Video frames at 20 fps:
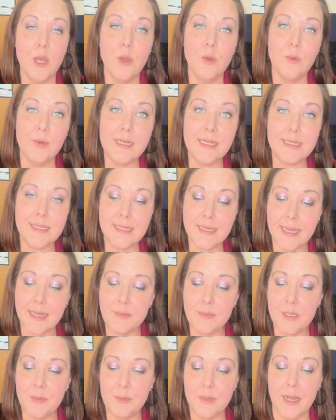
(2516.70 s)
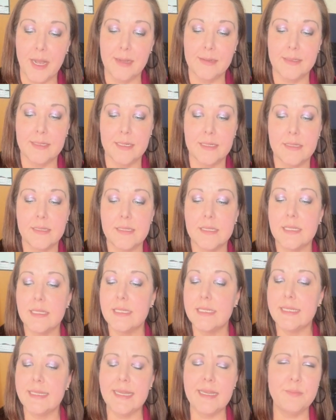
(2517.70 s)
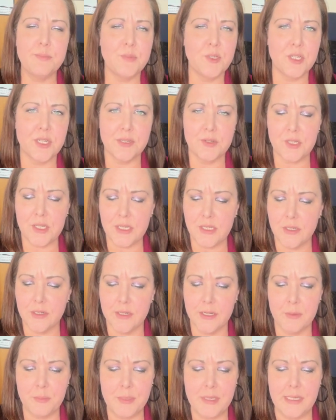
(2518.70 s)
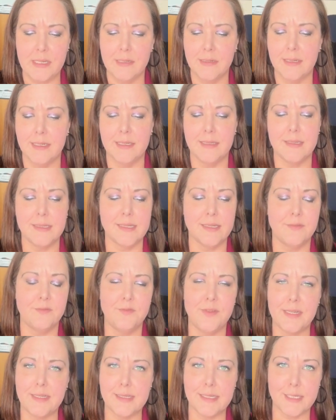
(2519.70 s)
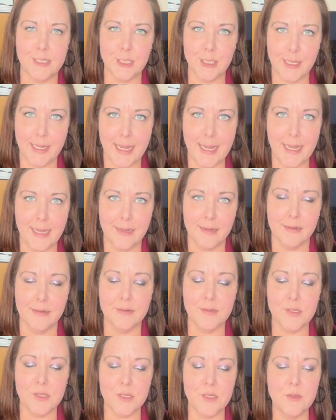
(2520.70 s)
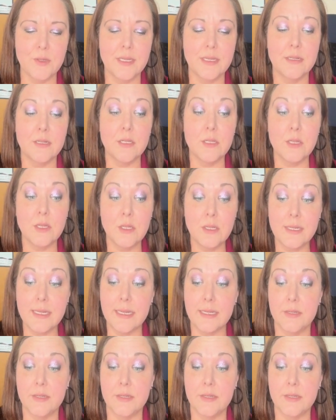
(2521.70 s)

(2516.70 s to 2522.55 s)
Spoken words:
When it's time to practice, skip judging your appearance and fixing your hair so you can look at